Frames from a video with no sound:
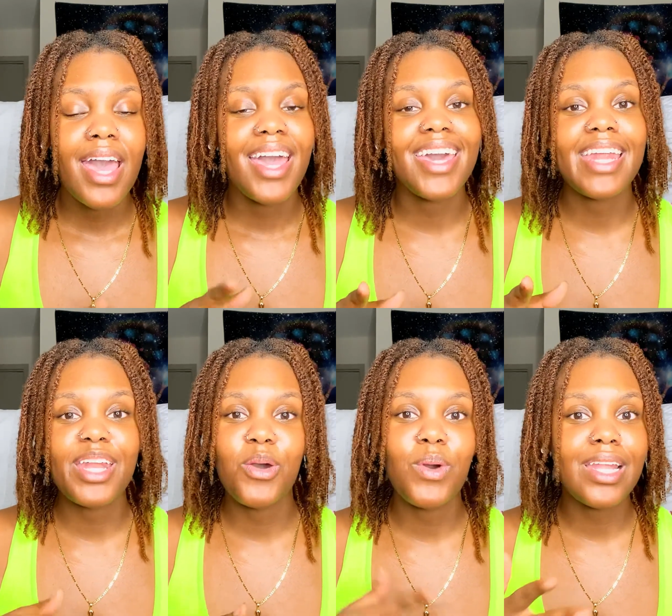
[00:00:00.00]
And I
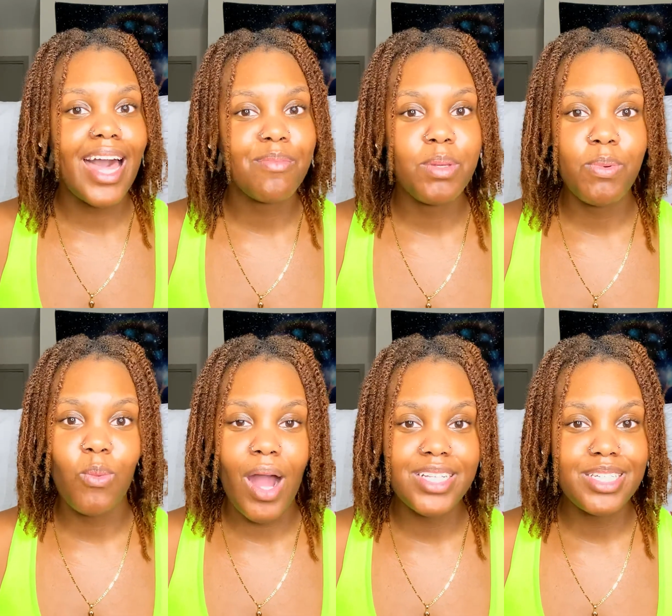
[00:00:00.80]
know a lot of people
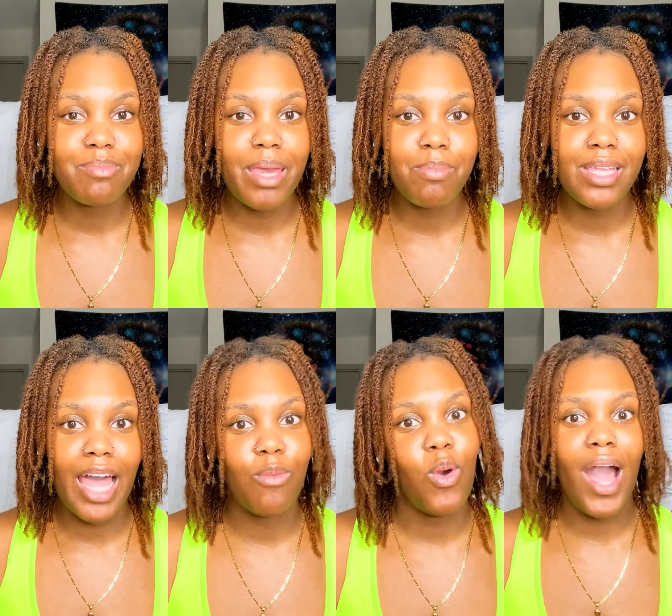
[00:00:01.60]
watching may be
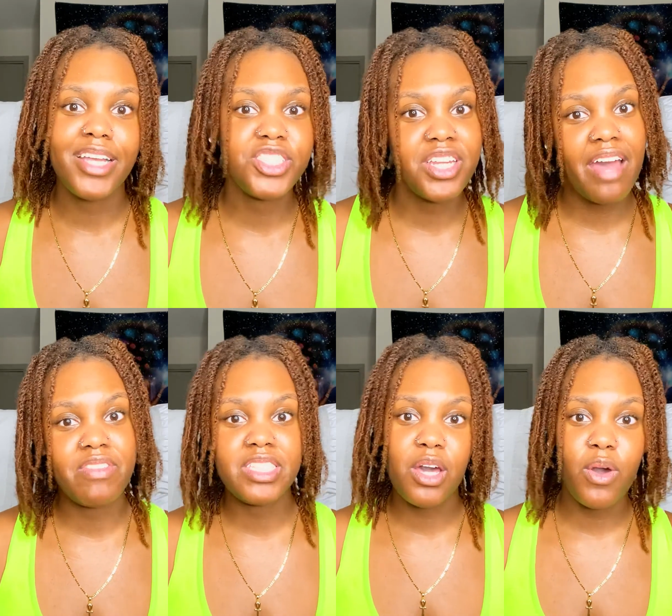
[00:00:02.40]
like, well, I shouldn't have
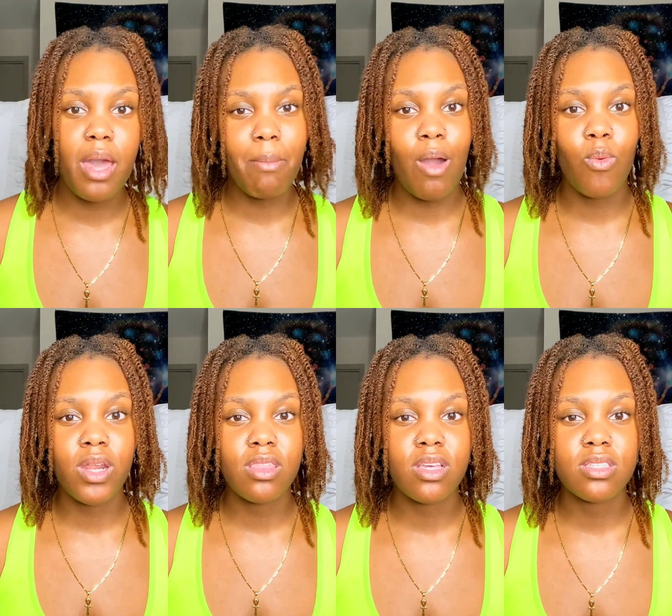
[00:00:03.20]
to tell him I
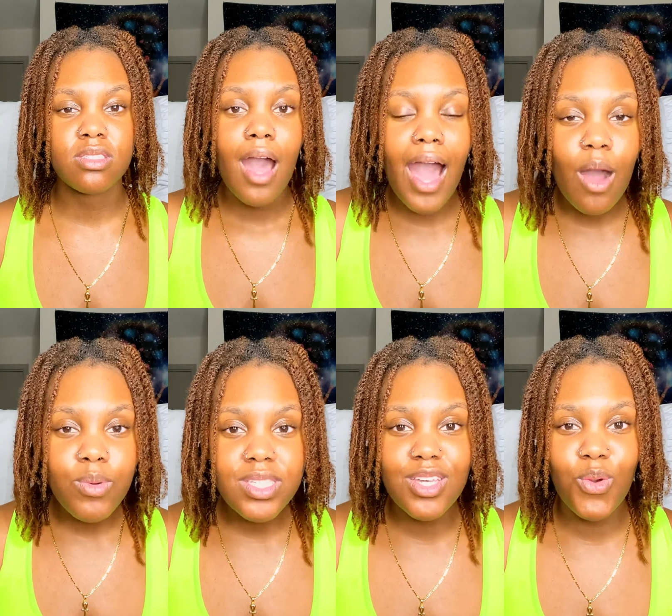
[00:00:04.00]
wanted this. How
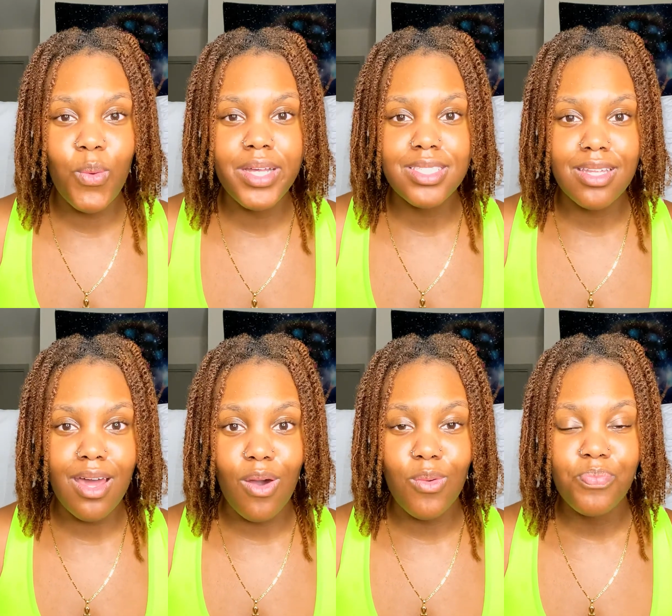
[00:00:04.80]
was he going to
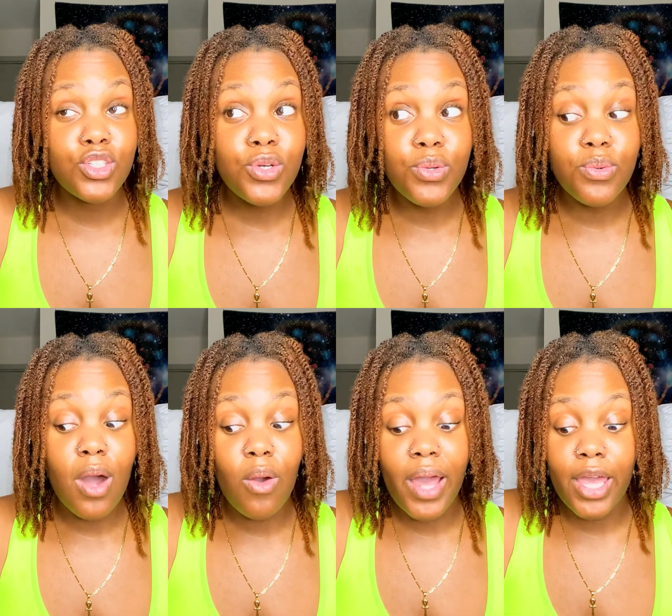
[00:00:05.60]
know? Two,
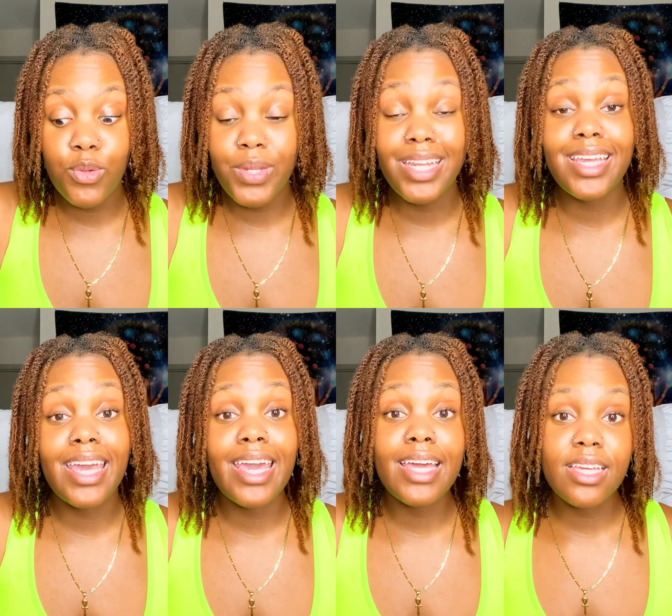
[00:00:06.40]
okay, you didn't
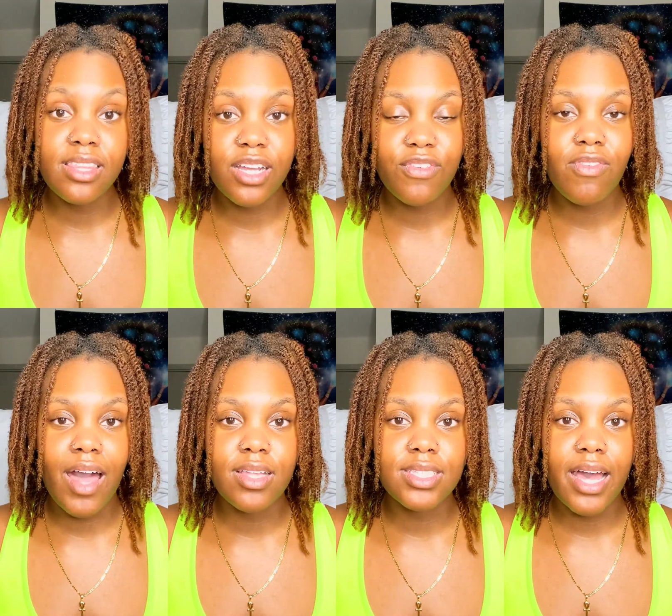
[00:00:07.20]
get anything for
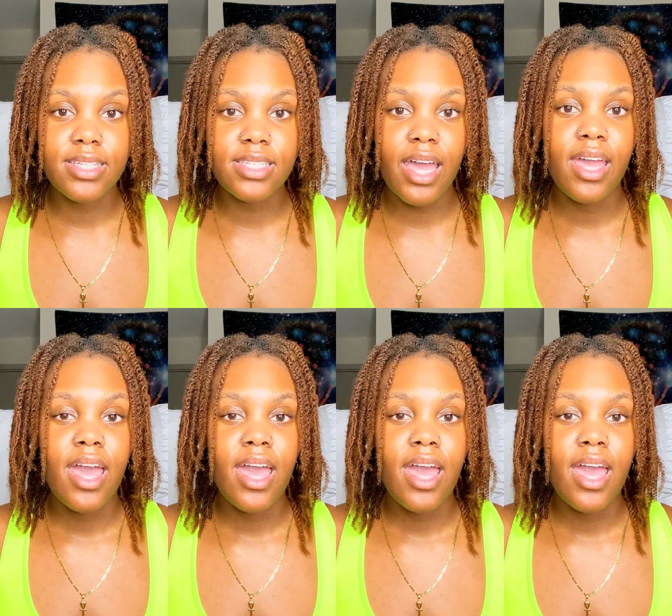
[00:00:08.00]
Valentine's Day.